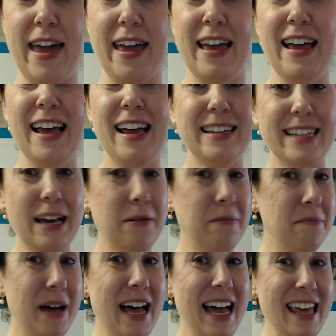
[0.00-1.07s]
Down by
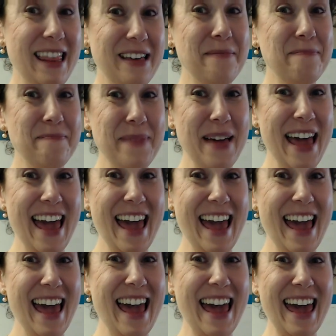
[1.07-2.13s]
the
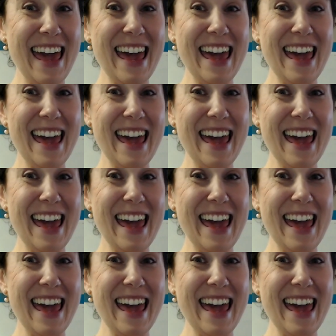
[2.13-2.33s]
bay,